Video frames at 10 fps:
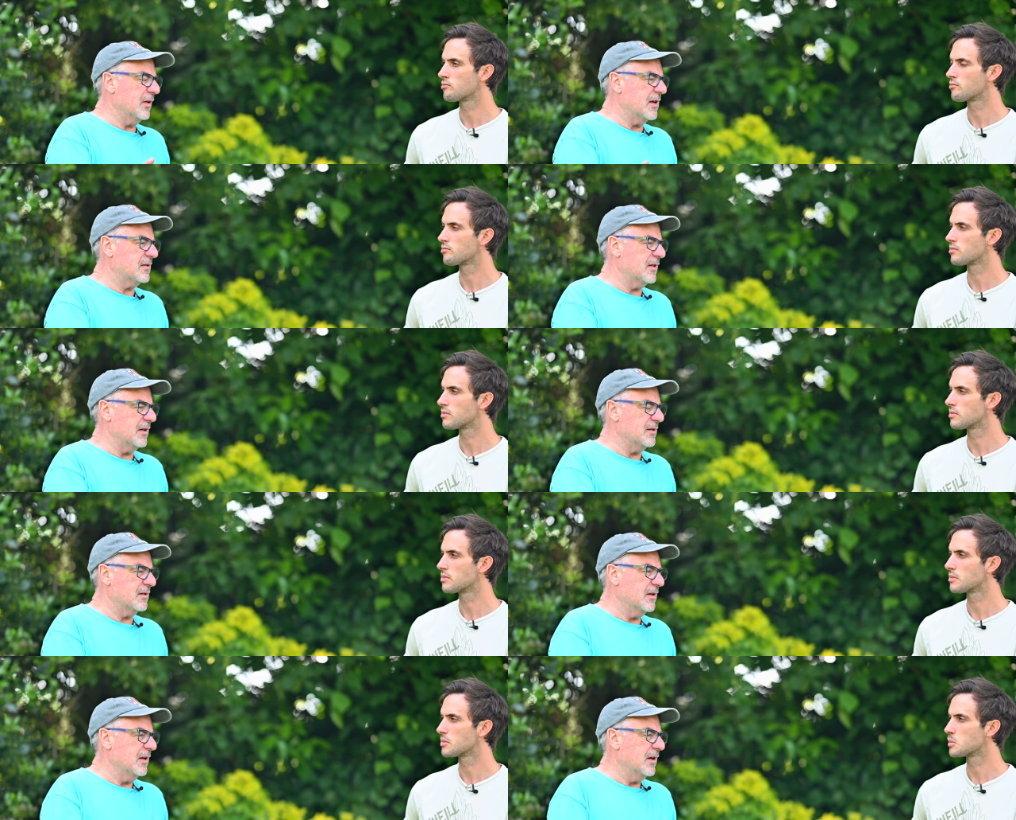Speaker 1: S
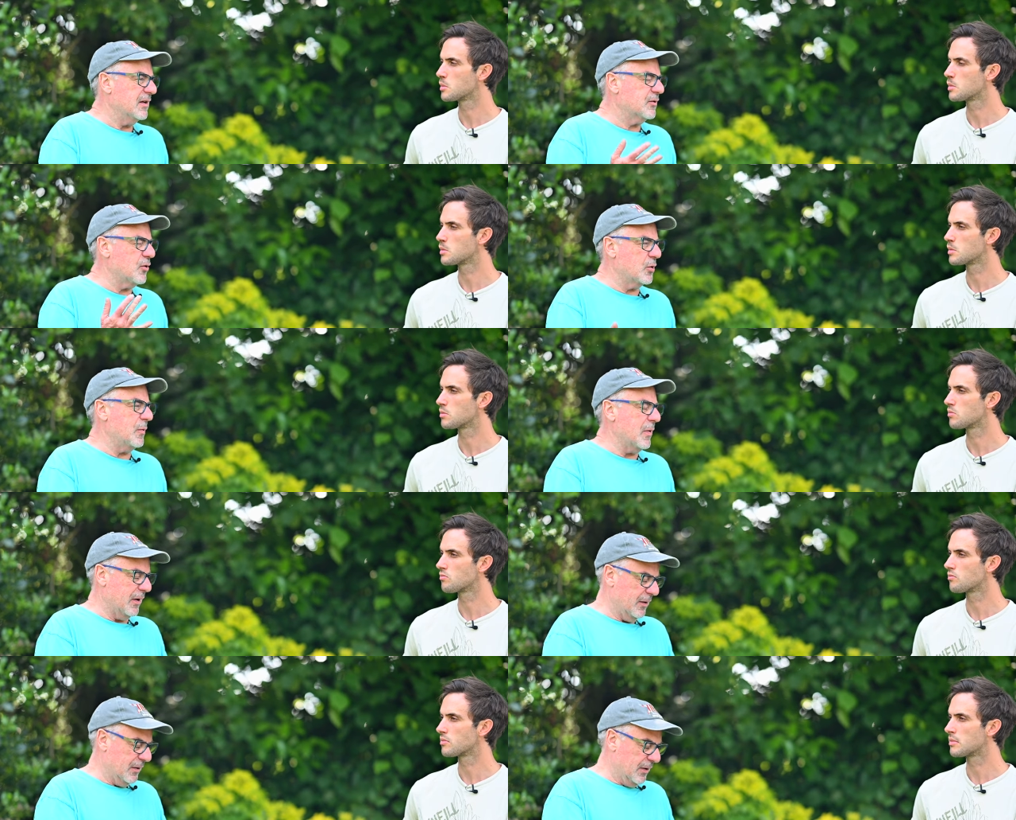lens, it's got to be
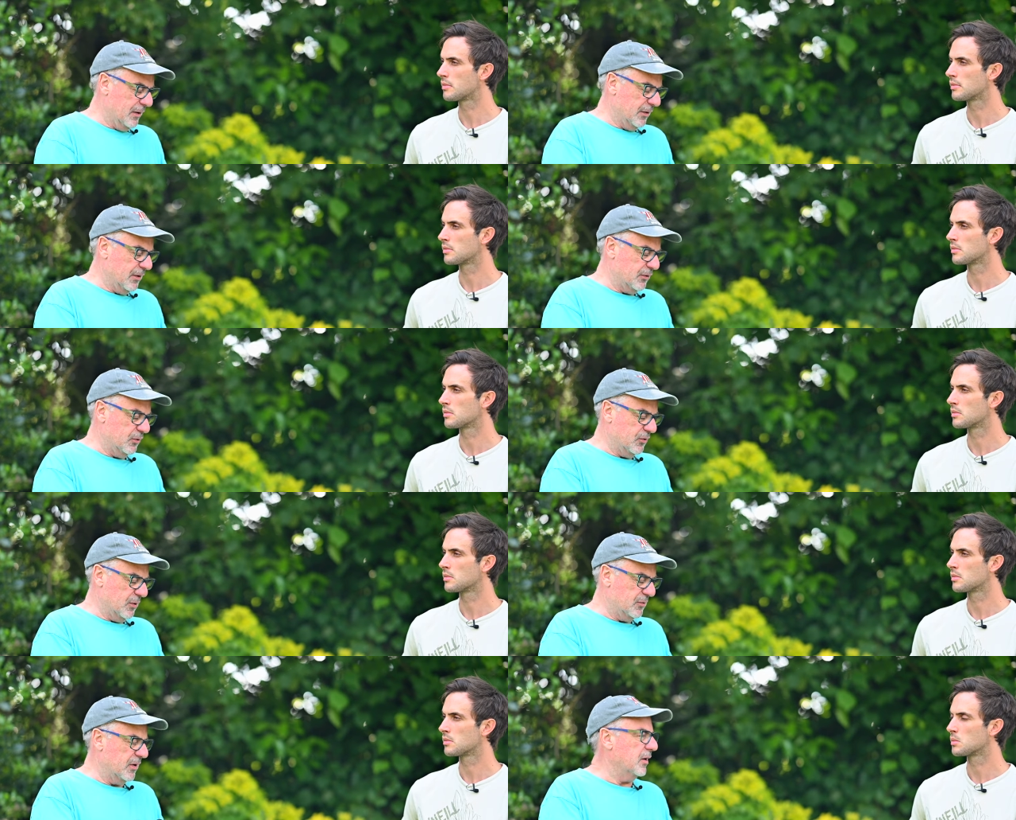better than a two
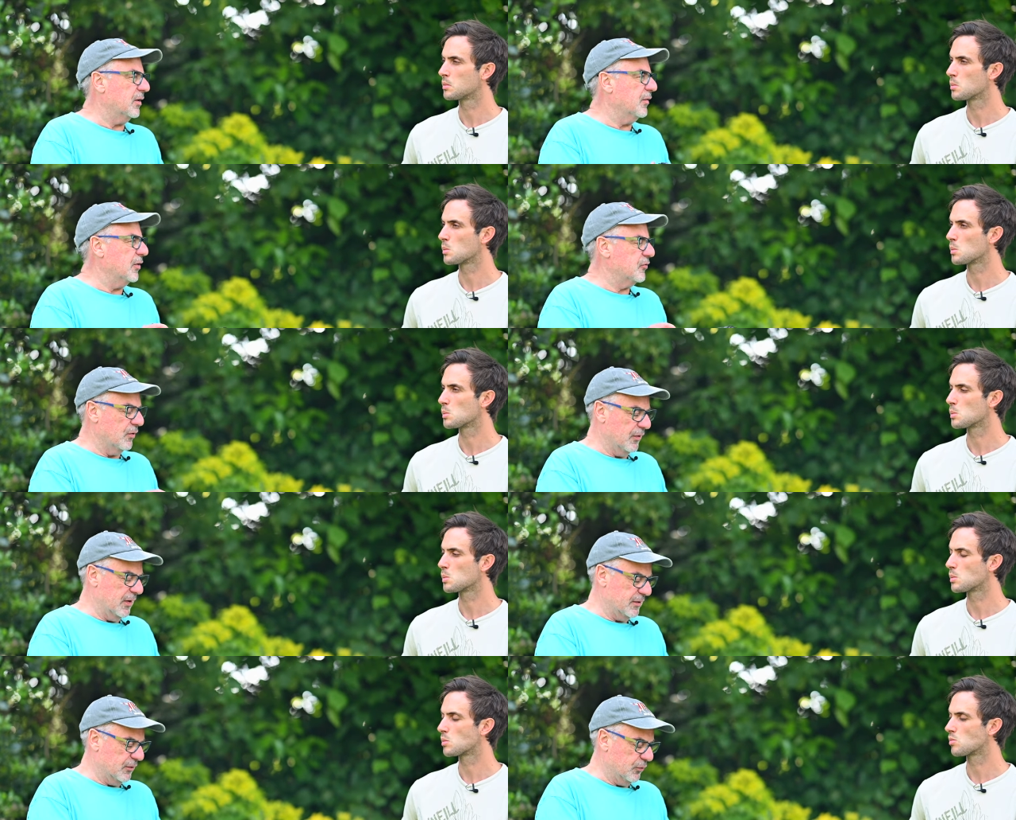times teleconverter on
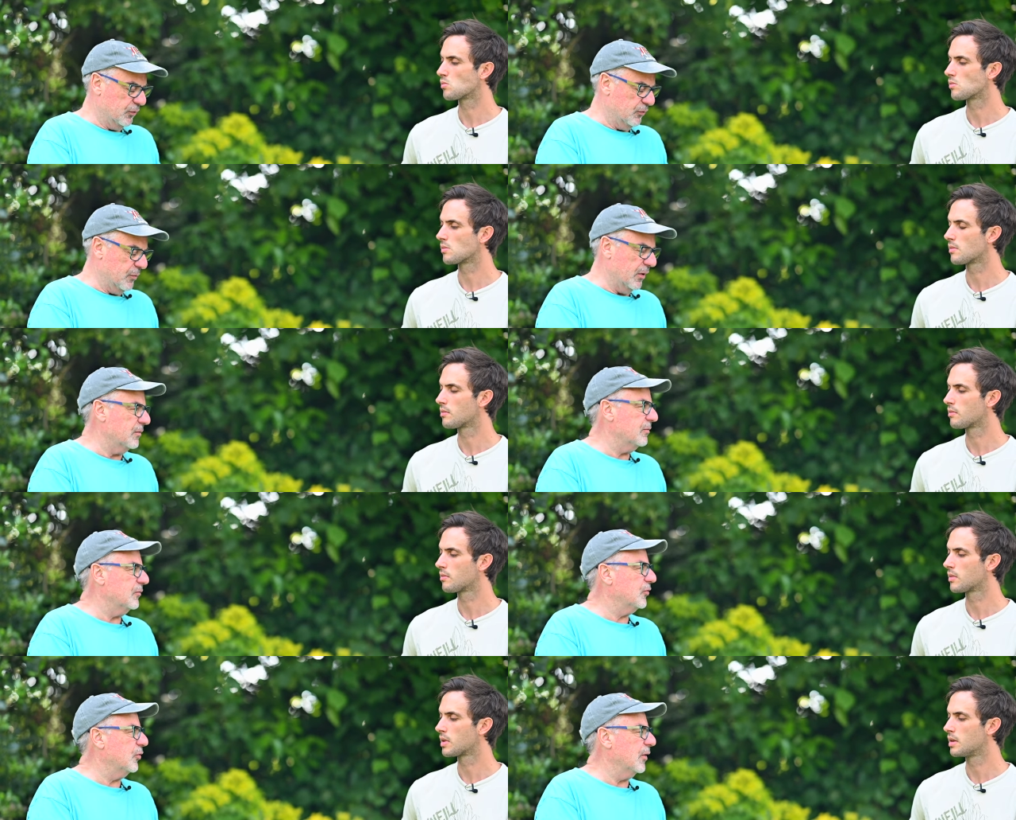this at 200 mil,
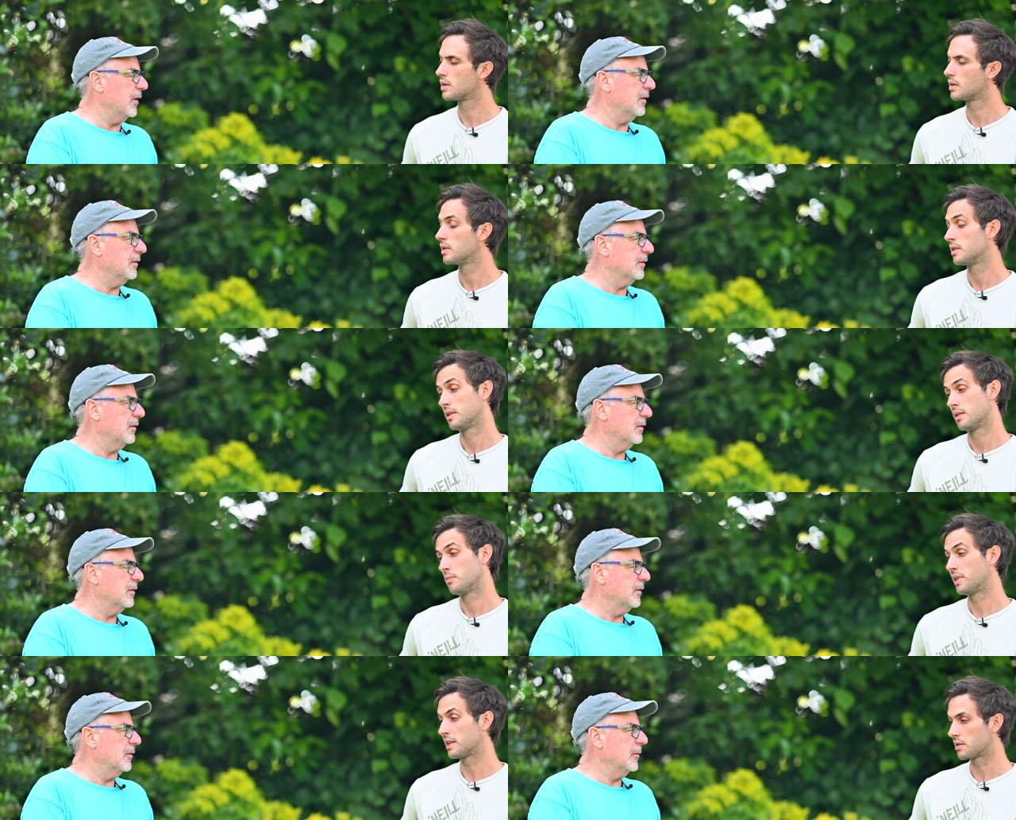surely.
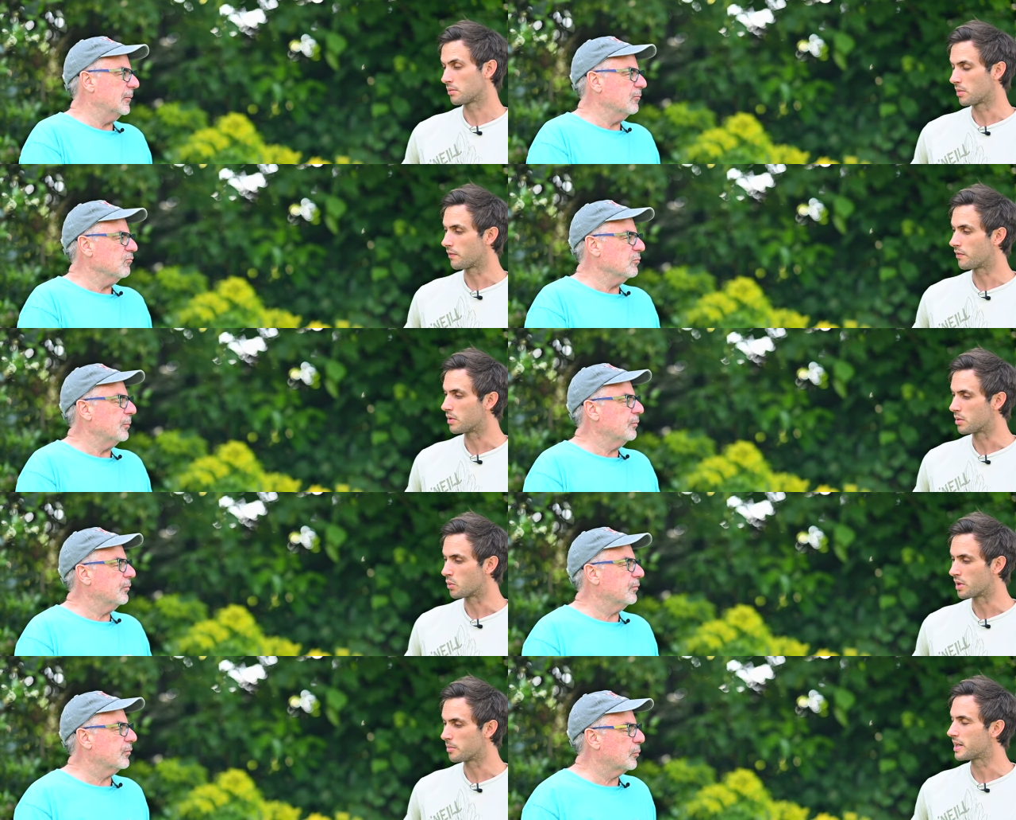
Speaker 2: But that's a,
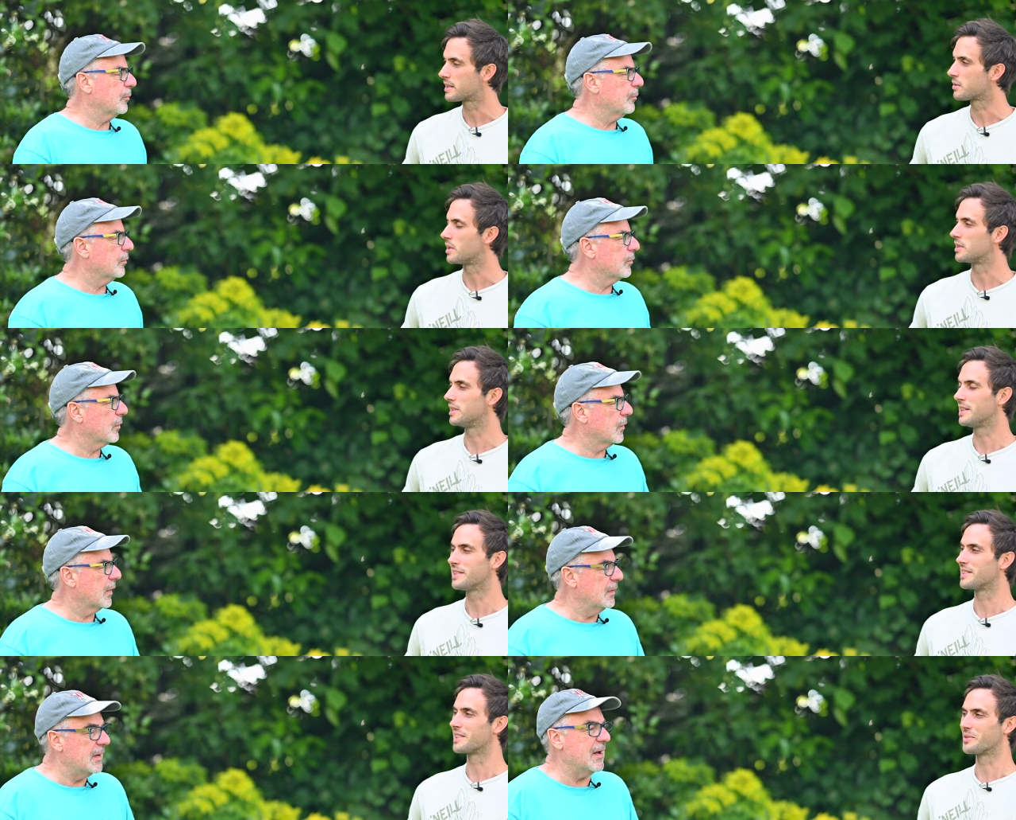one of the best quality
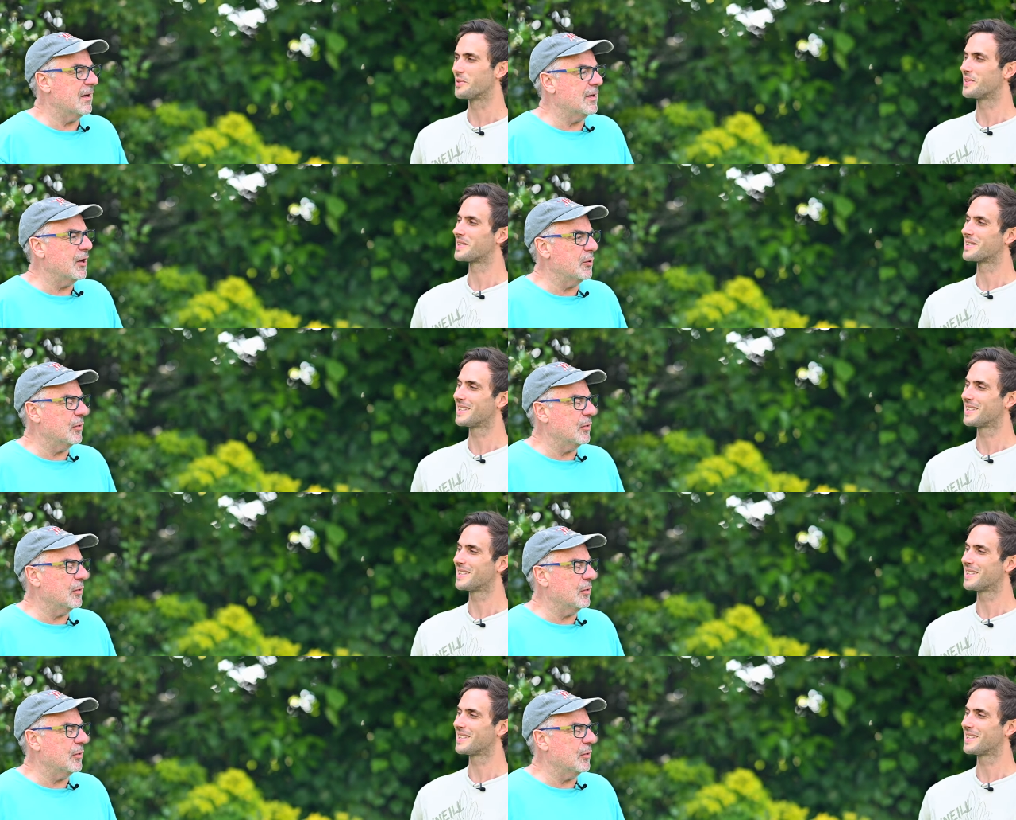lenses. Yeah, I know.